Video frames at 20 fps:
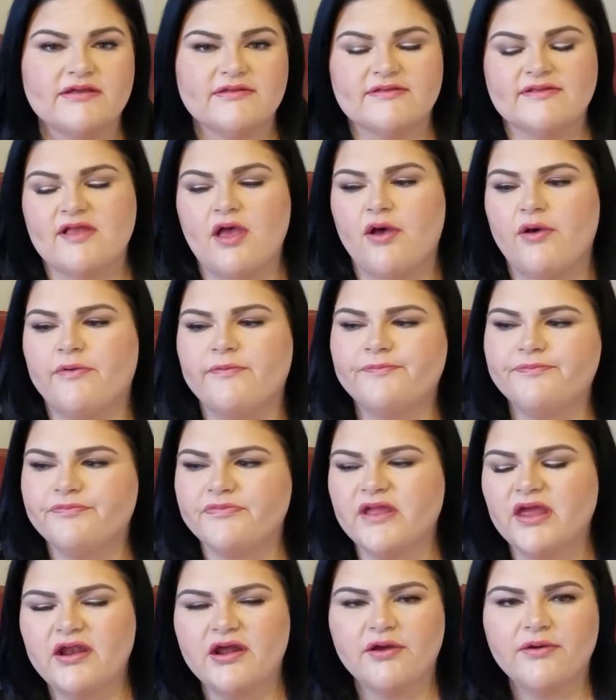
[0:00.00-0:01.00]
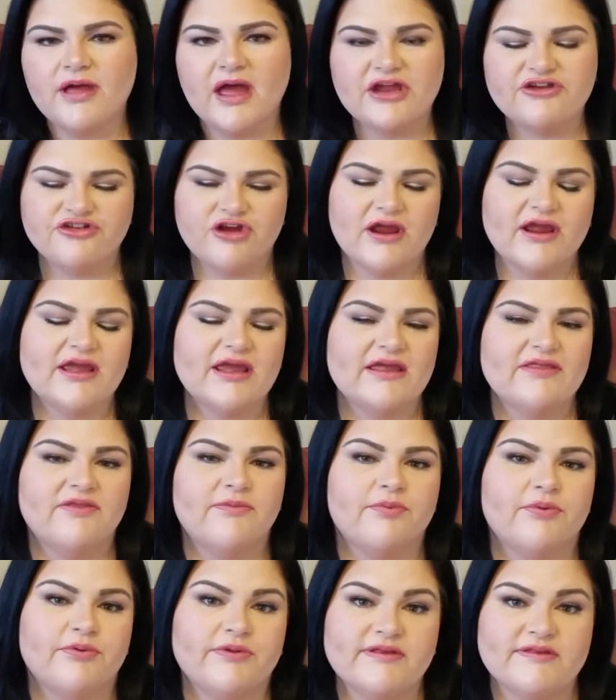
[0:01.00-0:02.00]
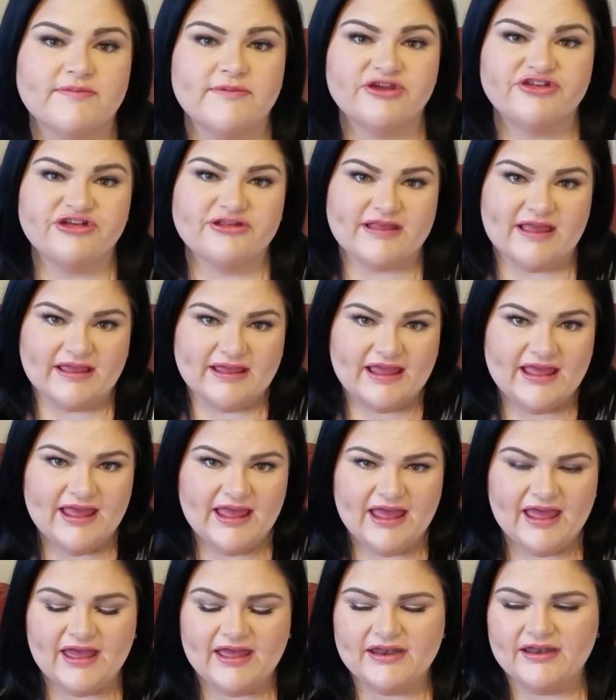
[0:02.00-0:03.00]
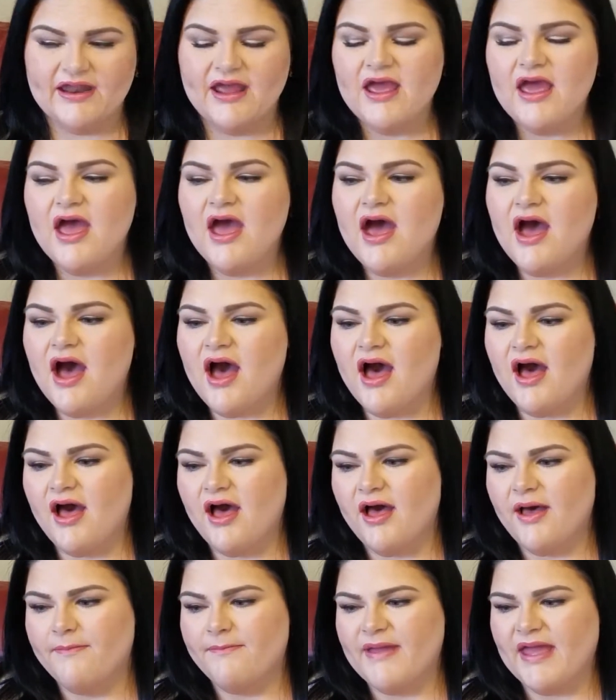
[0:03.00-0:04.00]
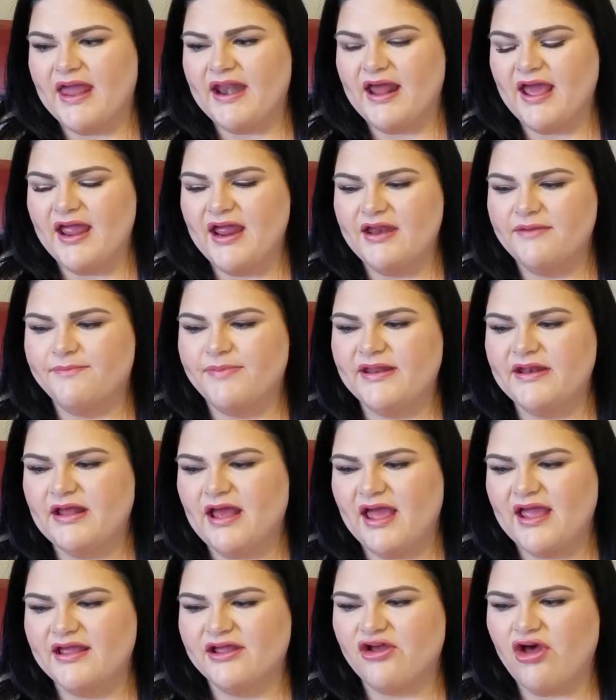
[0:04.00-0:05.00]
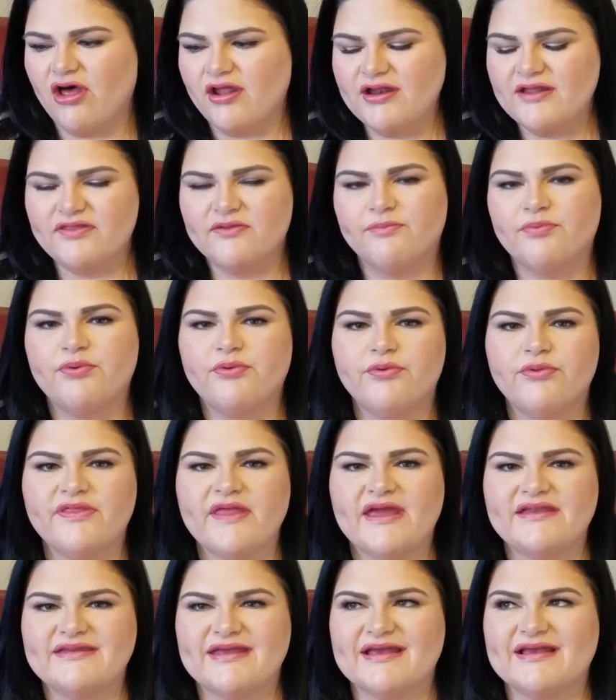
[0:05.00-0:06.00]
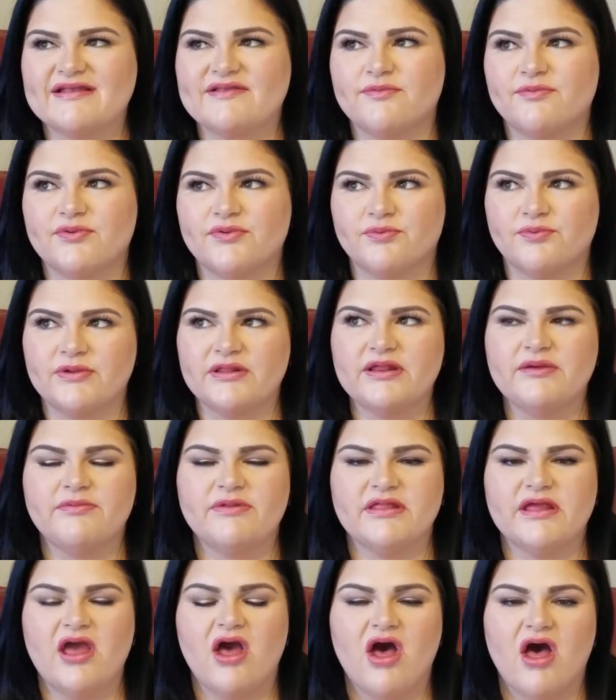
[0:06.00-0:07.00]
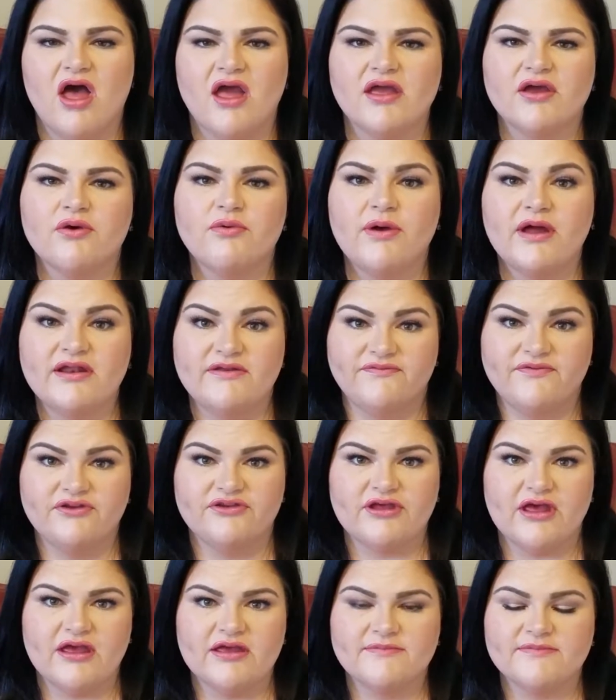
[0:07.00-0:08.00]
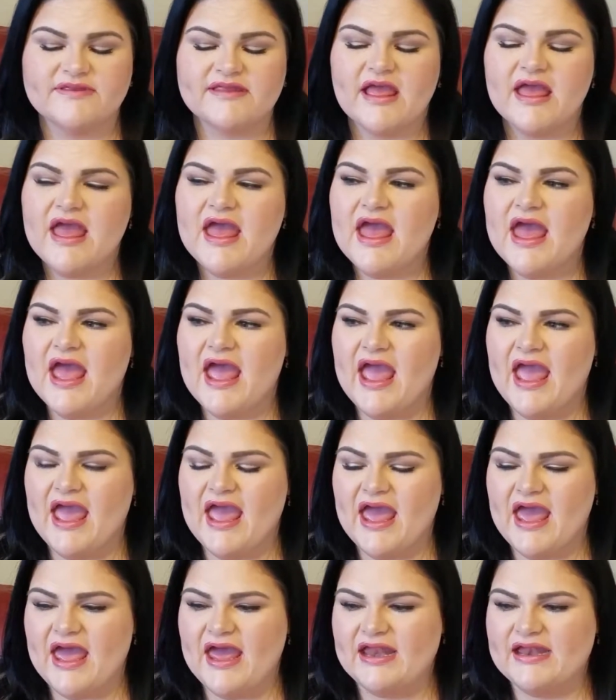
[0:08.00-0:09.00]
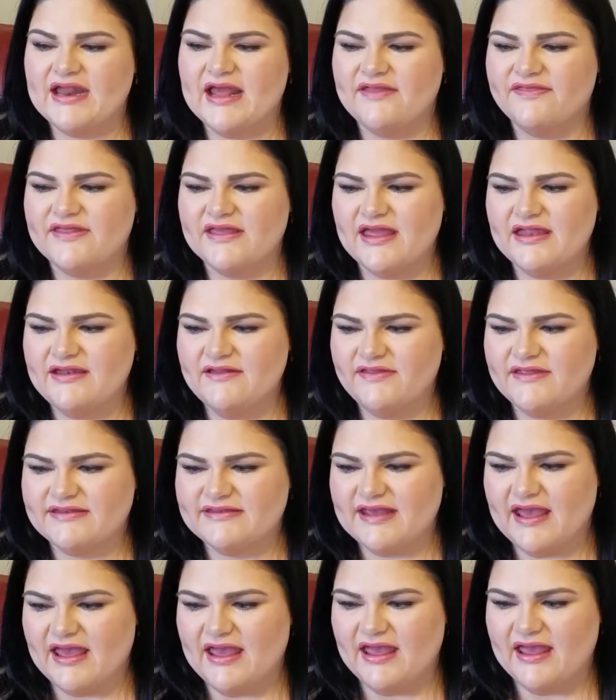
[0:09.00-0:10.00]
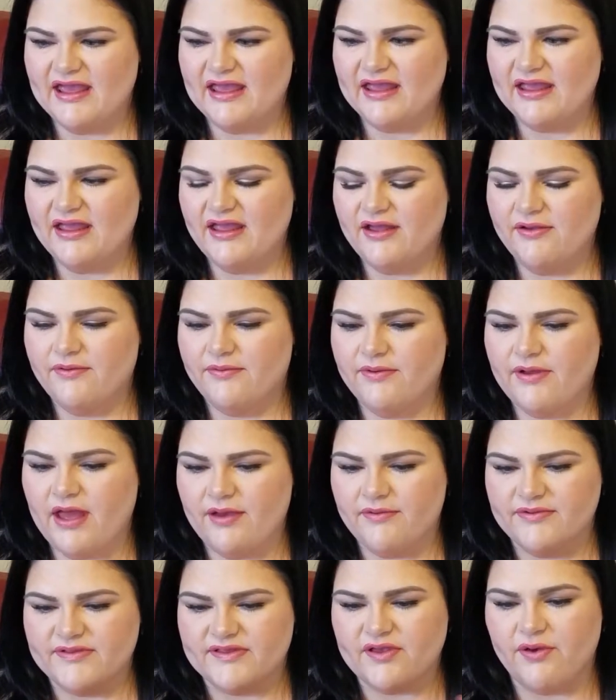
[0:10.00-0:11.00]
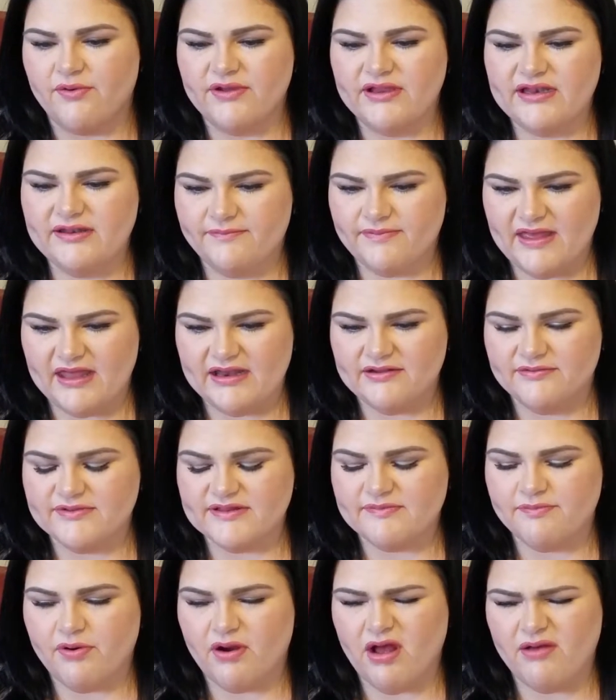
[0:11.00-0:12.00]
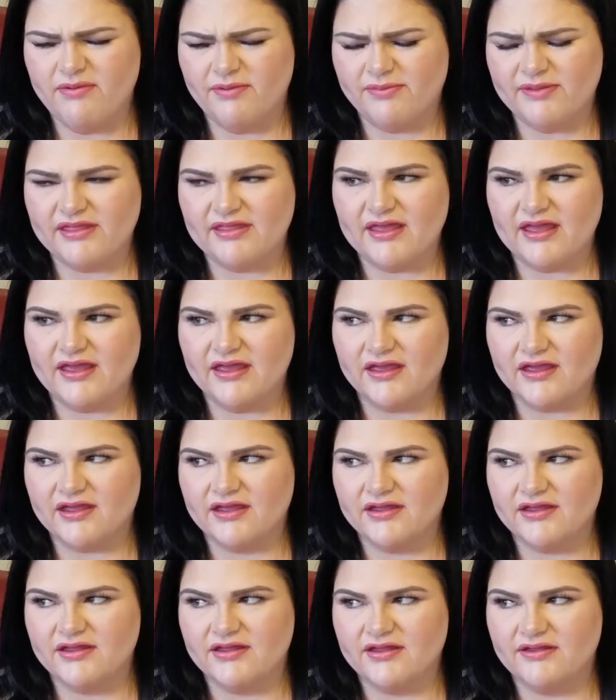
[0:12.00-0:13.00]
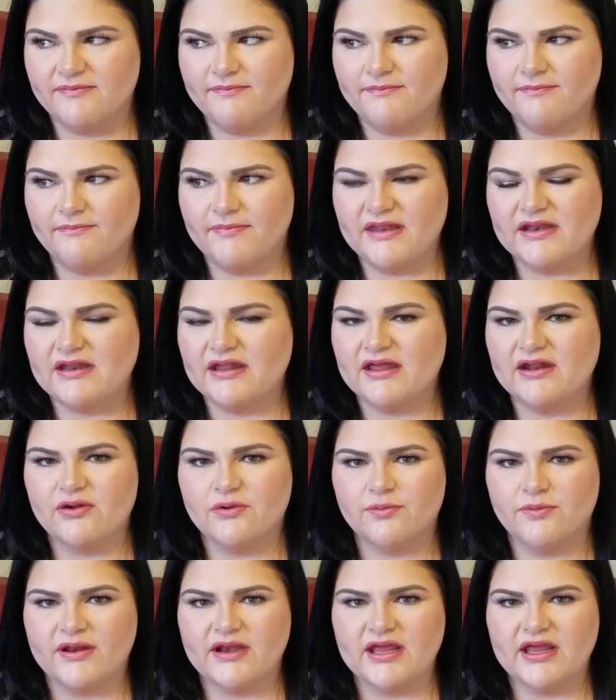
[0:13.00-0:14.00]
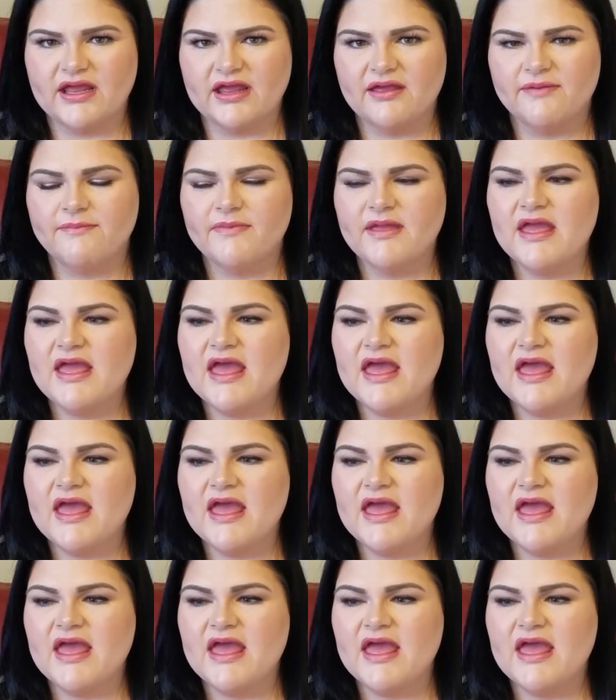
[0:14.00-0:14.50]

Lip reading: So I try and get in the pool as much as I can. And I had gone in the pool that day because it was really, really hot quite a few times. And at the end of the day, I was going to bed. It was probably like midnight or 1 a.m.